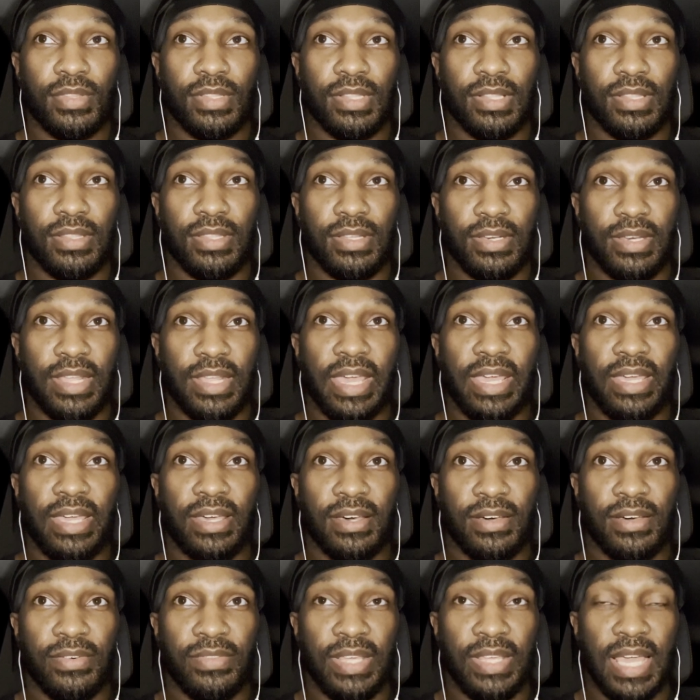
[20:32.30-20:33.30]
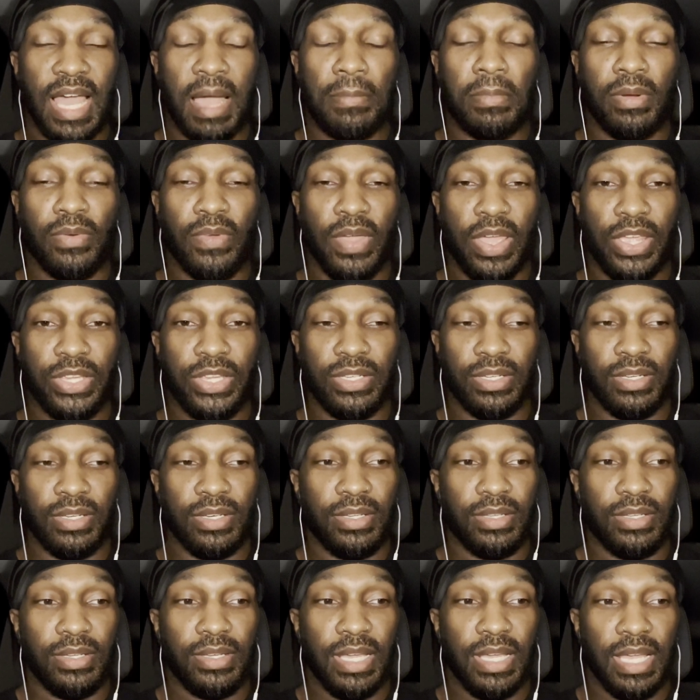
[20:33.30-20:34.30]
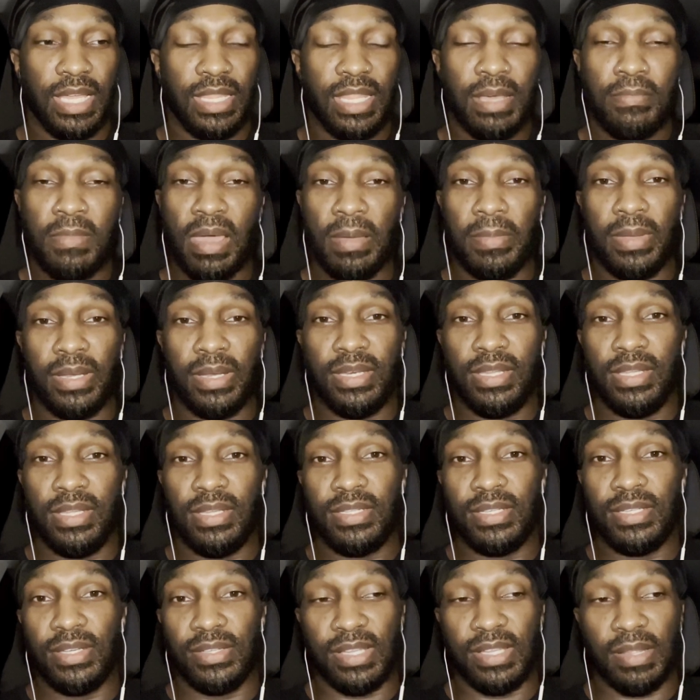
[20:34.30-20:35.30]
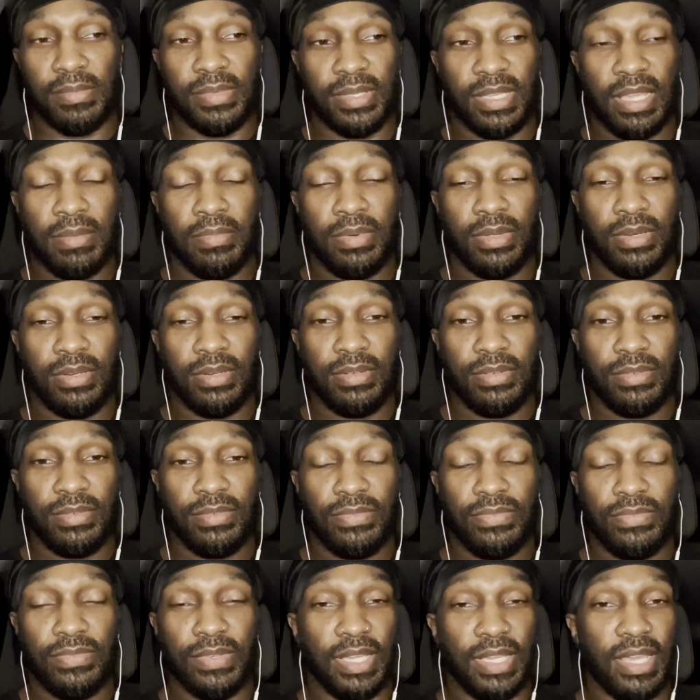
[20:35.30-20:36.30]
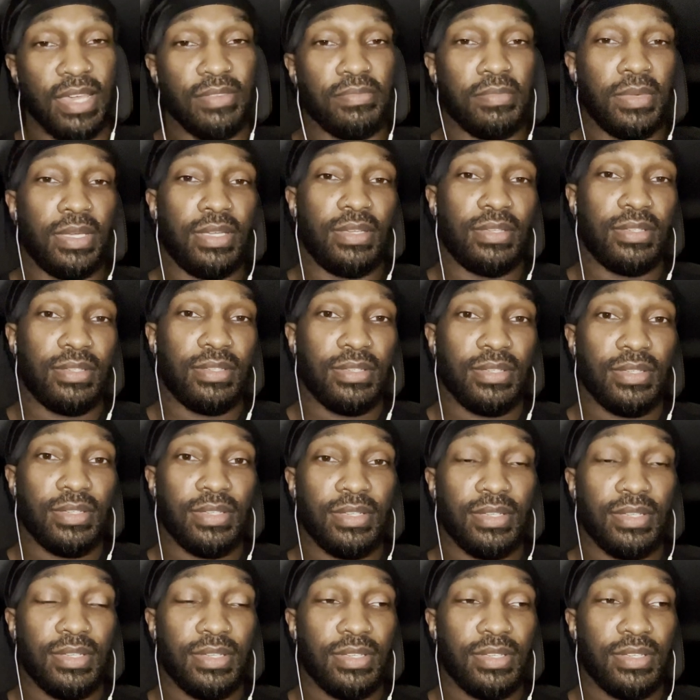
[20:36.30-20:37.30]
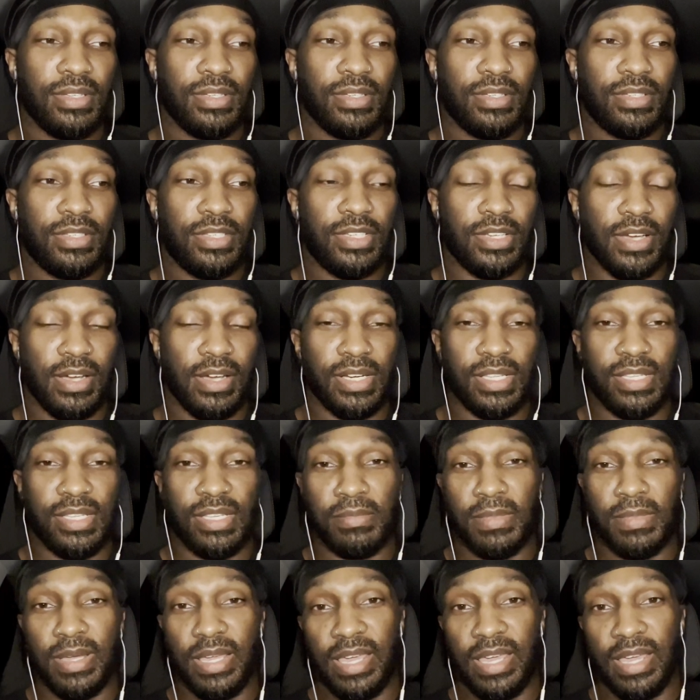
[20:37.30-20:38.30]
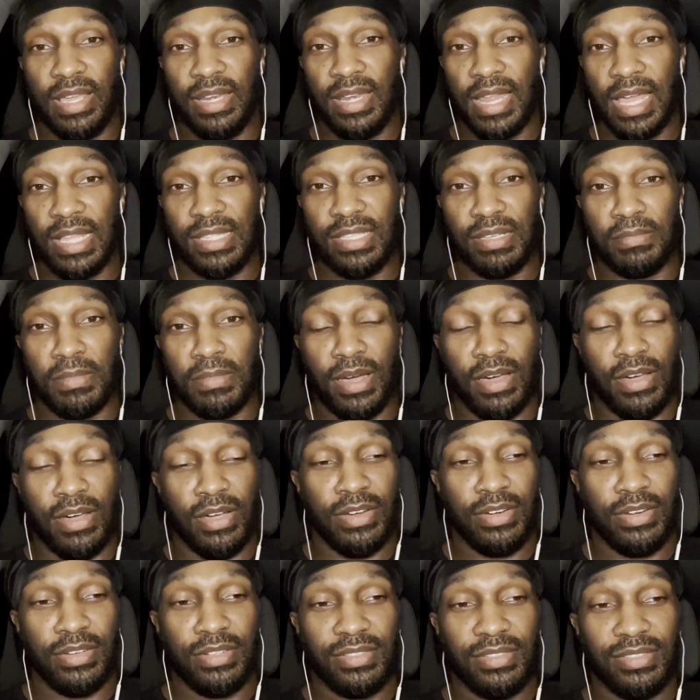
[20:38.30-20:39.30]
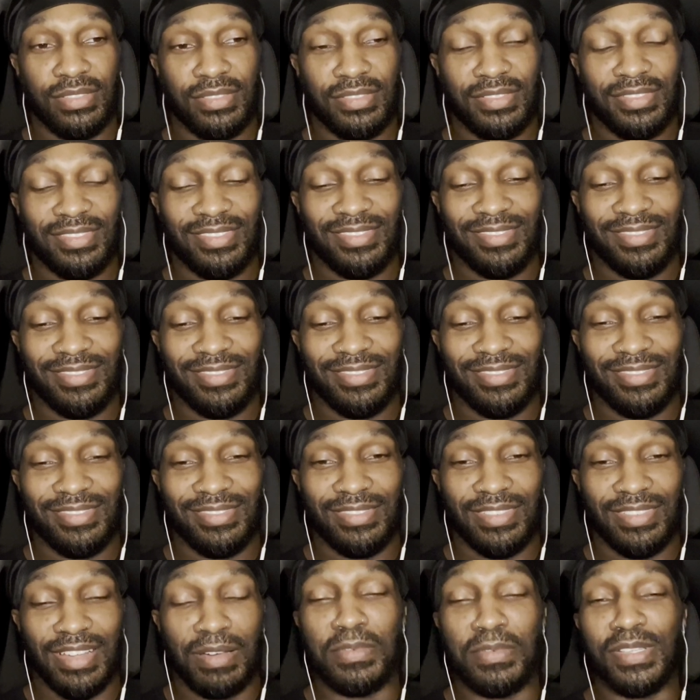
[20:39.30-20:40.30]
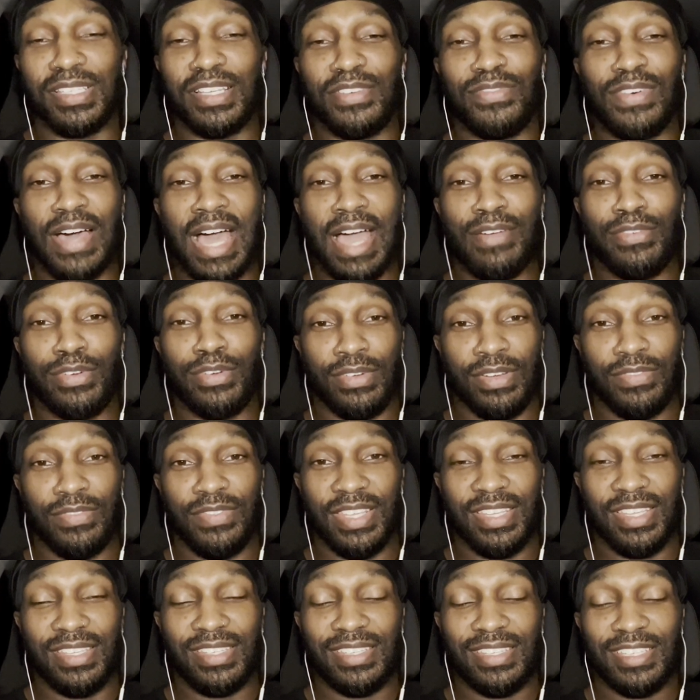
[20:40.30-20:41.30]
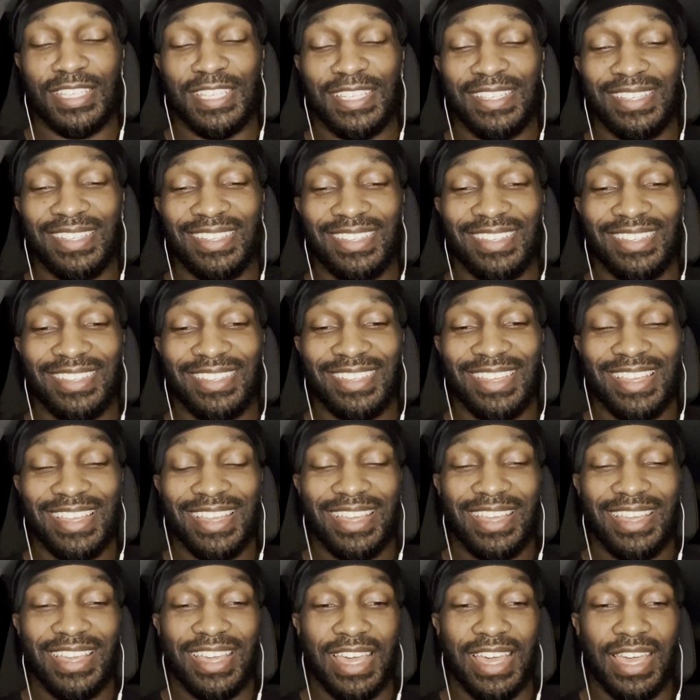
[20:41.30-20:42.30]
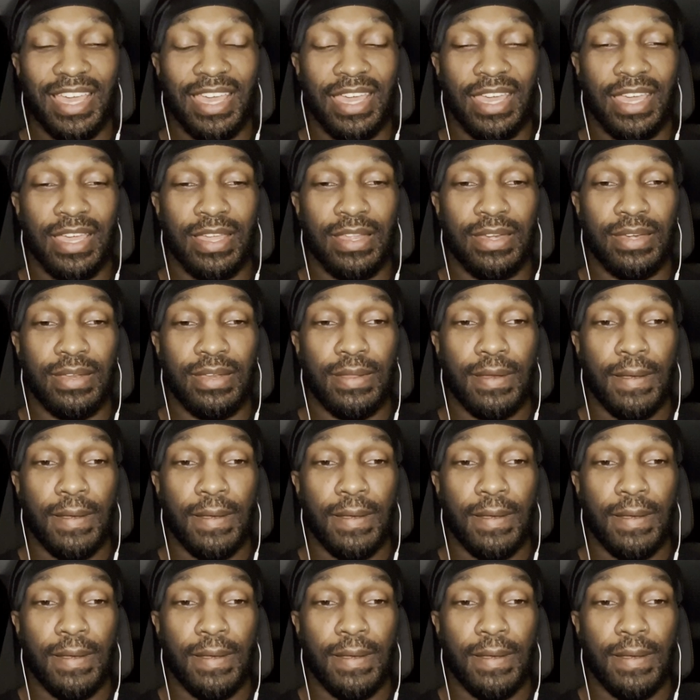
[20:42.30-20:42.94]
the day of the operation, and it may be details I'm skipping, forgive me, charge it to my head, not to my heart. I'm a survivor of this. And